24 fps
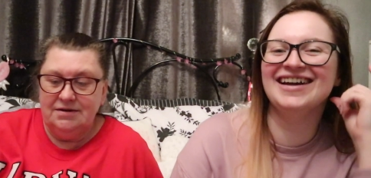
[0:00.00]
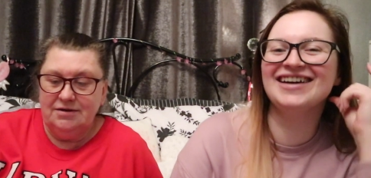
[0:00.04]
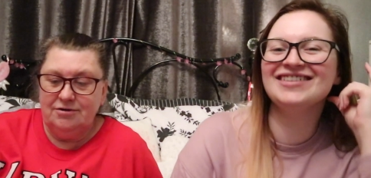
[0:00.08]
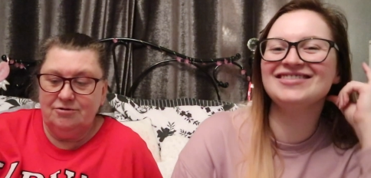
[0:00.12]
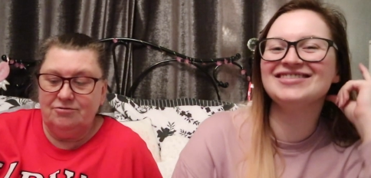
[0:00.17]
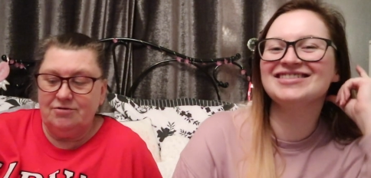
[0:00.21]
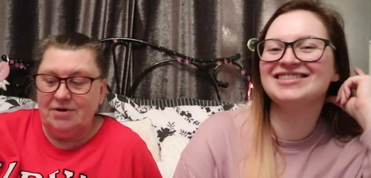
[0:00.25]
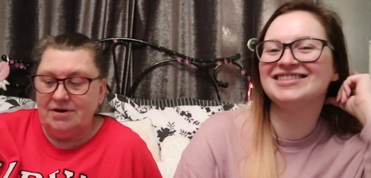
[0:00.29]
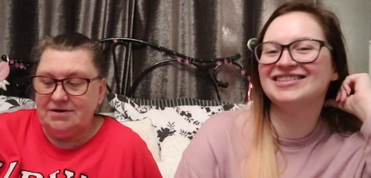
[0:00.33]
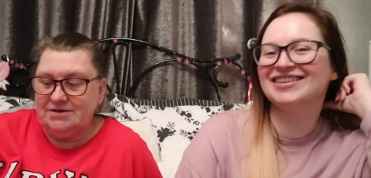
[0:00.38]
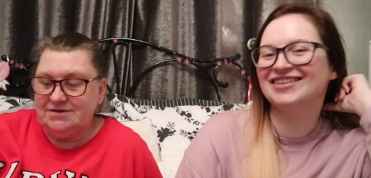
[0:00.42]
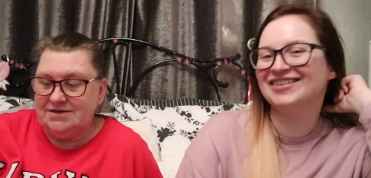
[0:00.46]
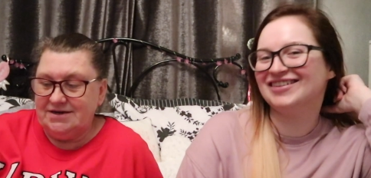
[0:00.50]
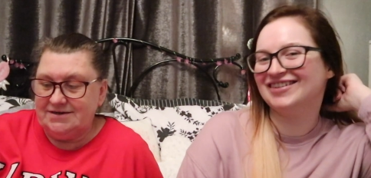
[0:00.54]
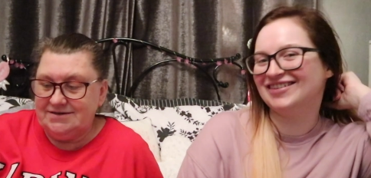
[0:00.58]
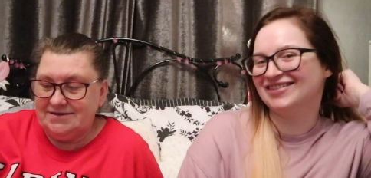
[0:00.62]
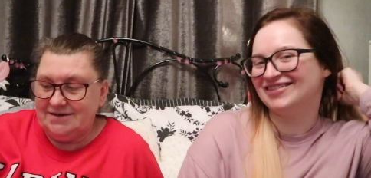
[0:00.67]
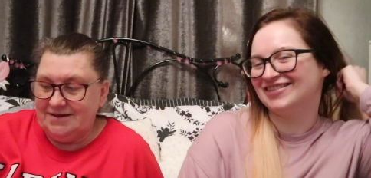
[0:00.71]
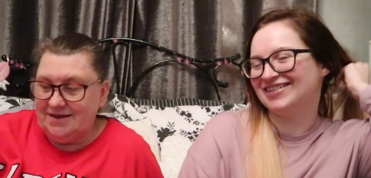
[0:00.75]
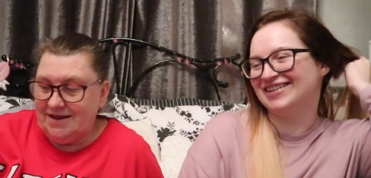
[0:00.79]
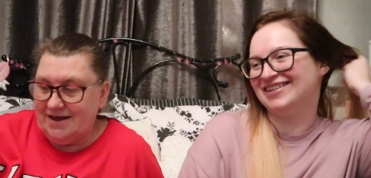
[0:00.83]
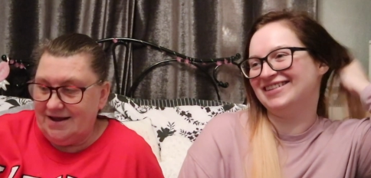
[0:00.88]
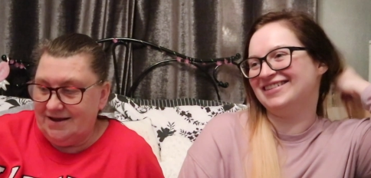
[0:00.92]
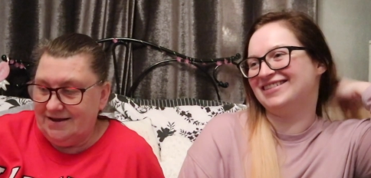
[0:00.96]
Speaker 1: that was the
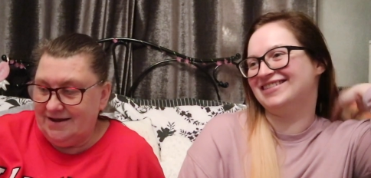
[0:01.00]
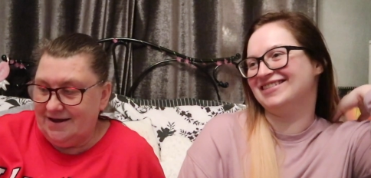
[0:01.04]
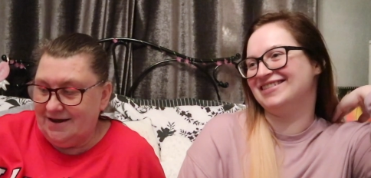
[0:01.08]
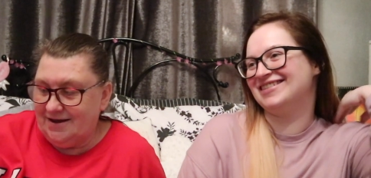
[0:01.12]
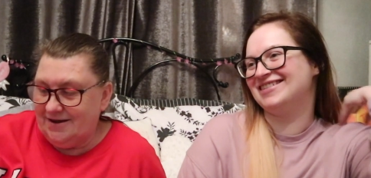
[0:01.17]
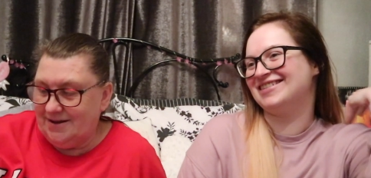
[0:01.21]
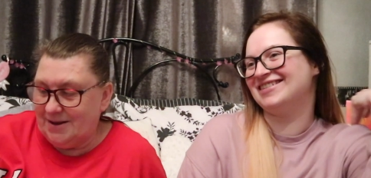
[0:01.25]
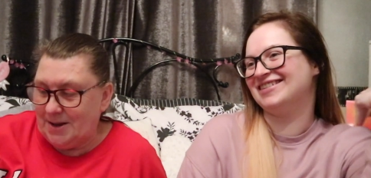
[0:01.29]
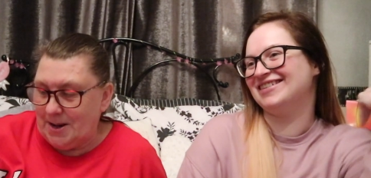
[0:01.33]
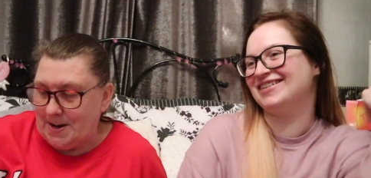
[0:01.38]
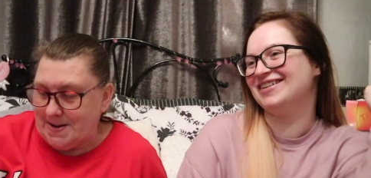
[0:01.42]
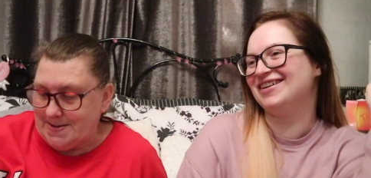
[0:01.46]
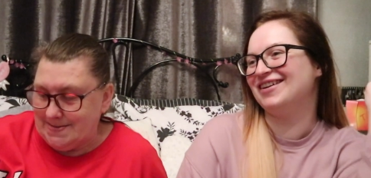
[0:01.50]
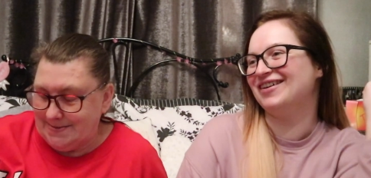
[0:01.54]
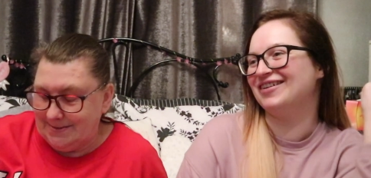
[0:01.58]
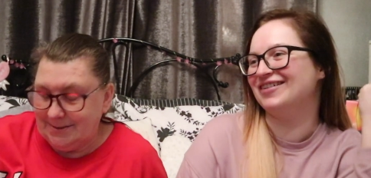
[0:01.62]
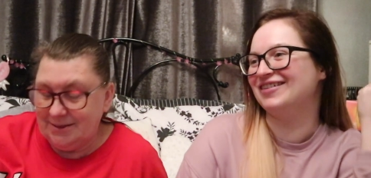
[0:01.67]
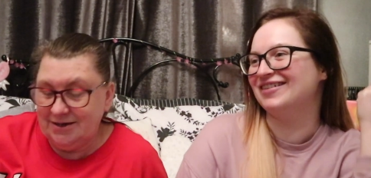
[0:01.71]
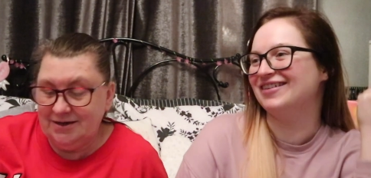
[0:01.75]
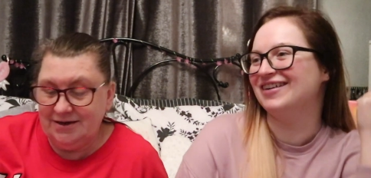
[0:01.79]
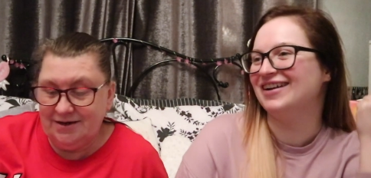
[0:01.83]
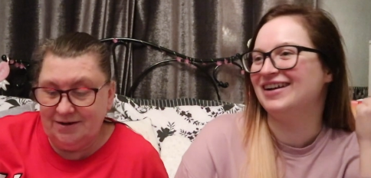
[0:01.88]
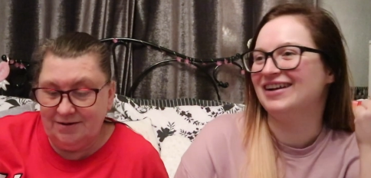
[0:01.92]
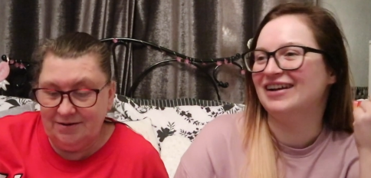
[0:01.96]
only reason yeah. to
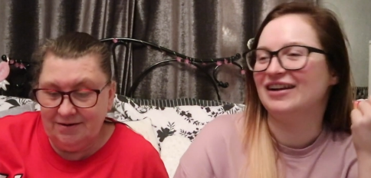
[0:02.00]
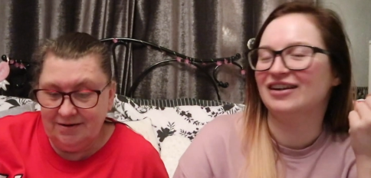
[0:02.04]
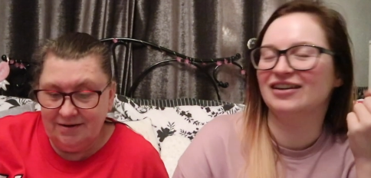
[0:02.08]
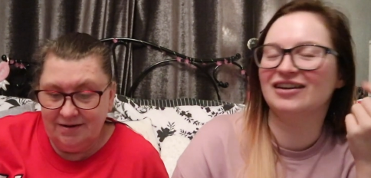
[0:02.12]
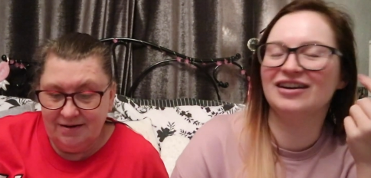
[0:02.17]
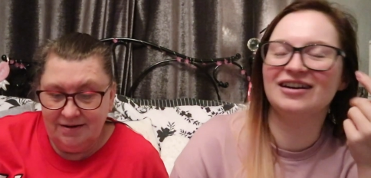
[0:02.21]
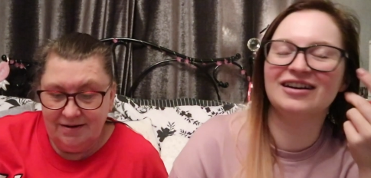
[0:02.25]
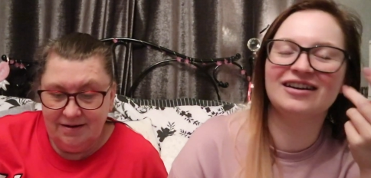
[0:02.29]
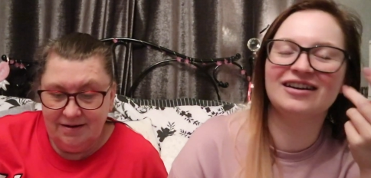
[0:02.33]
go. Yeah, like I